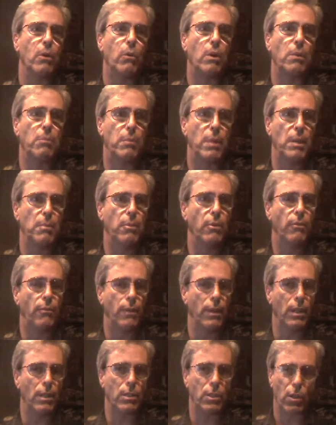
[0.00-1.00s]
When people
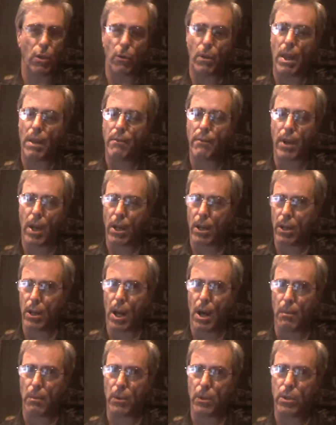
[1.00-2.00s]
feel as though they've got
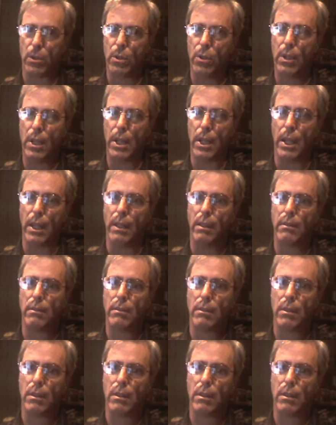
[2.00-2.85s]
an opportunity,